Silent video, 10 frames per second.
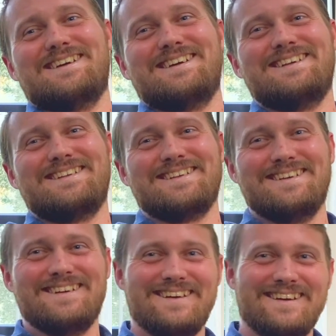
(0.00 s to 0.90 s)

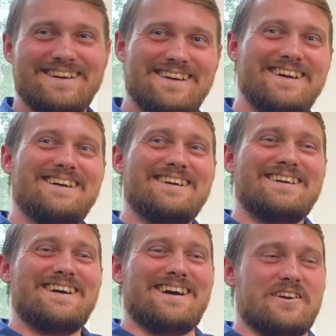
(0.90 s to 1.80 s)

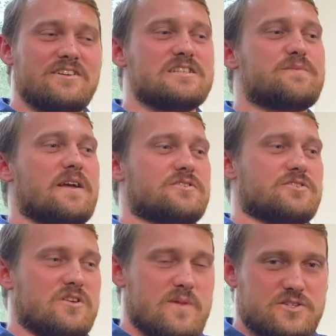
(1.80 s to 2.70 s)
A good dispatcher is
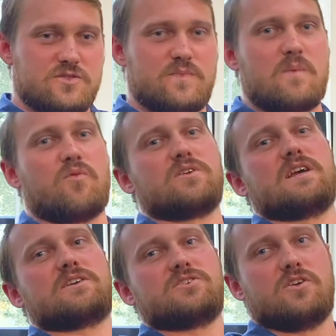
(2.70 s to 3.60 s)
going to make sure the paperwork's
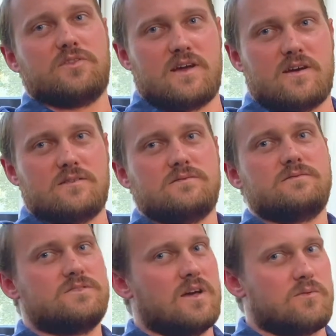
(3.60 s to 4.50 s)
actually all there,
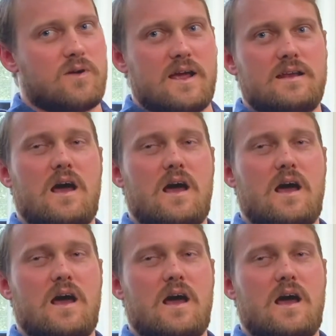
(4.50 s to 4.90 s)
done right.